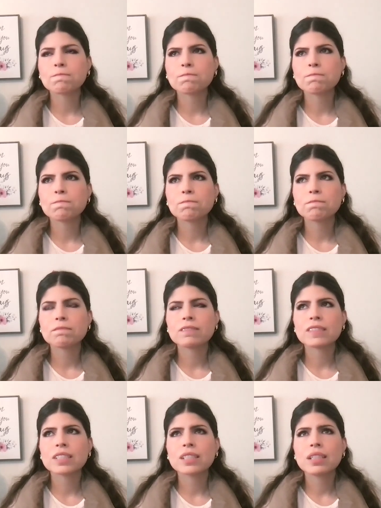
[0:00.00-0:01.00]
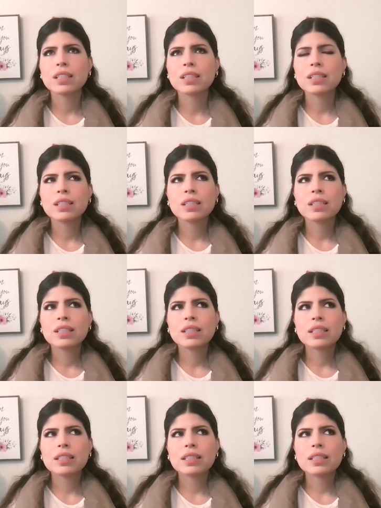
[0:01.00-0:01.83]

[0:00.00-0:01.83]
Nobody speaks.